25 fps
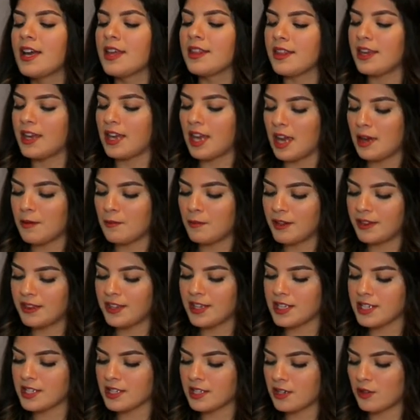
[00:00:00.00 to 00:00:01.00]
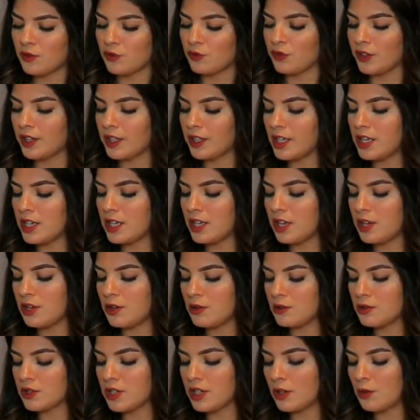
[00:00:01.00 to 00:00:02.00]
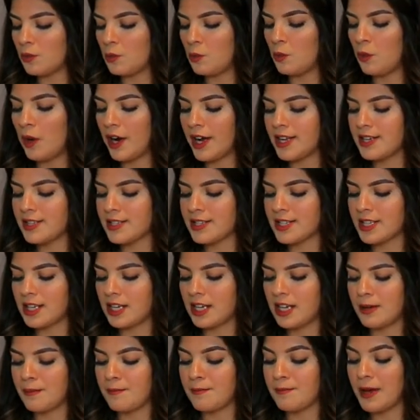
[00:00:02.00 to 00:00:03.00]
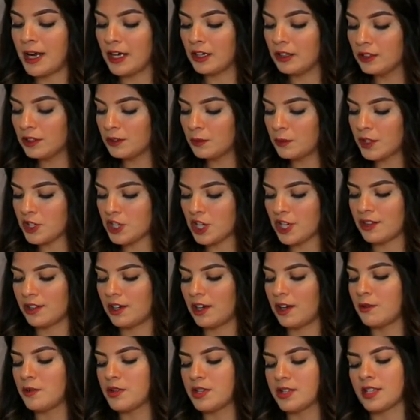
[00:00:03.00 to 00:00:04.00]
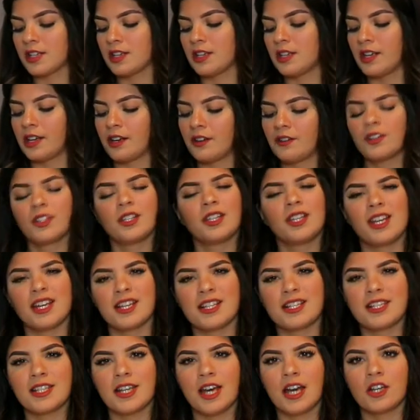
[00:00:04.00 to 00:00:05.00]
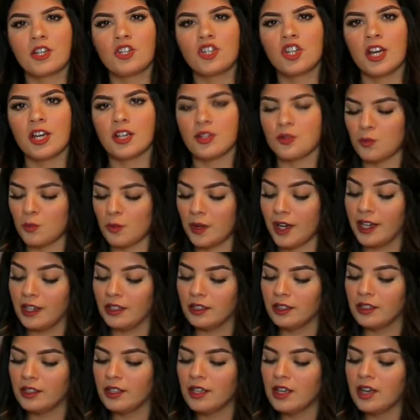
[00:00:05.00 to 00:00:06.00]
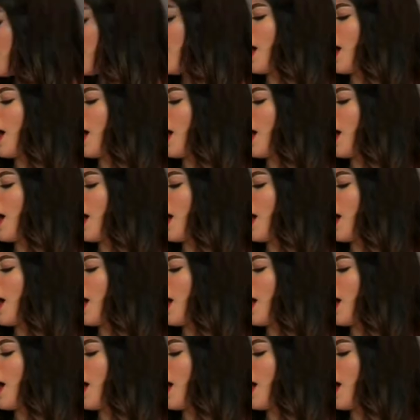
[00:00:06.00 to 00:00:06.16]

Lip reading: They came with this really cute white skinny belt, which I thought was like a really nice touch as well.